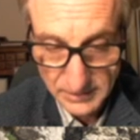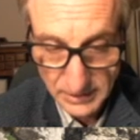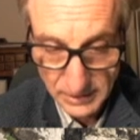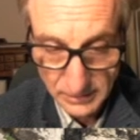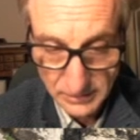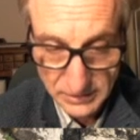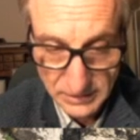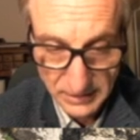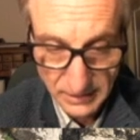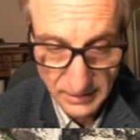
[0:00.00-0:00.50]

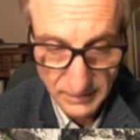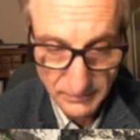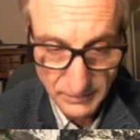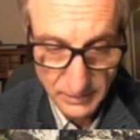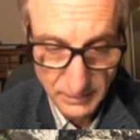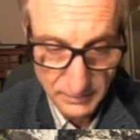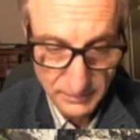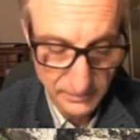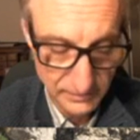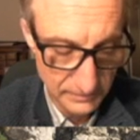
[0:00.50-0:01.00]
they've
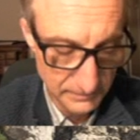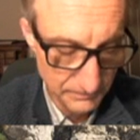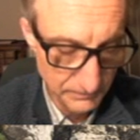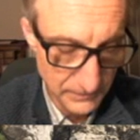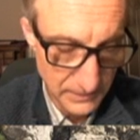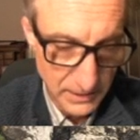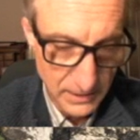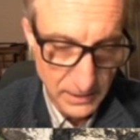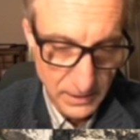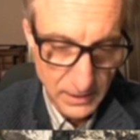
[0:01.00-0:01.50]
used.
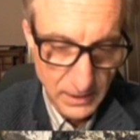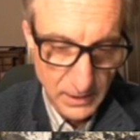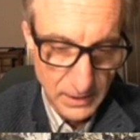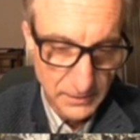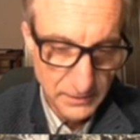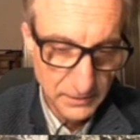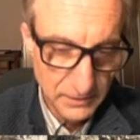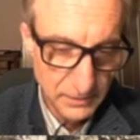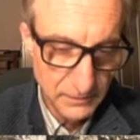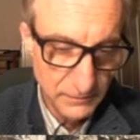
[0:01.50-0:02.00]
The
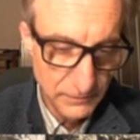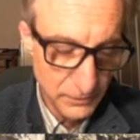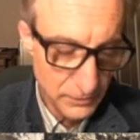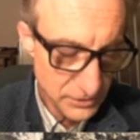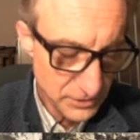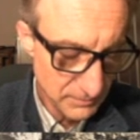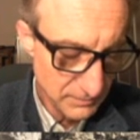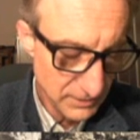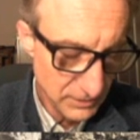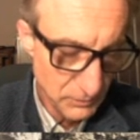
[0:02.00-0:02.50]
conversion
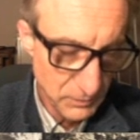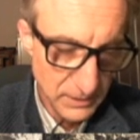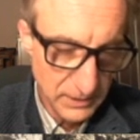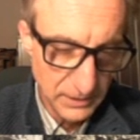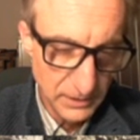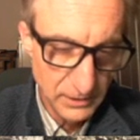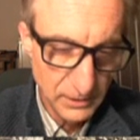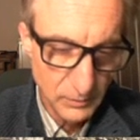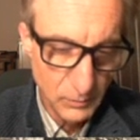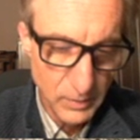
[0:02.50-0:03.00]
between
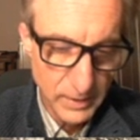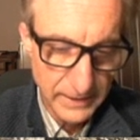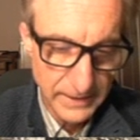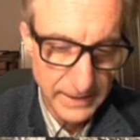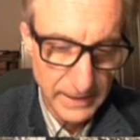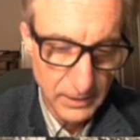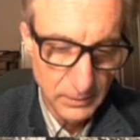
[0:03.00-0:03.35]
kilowatt hour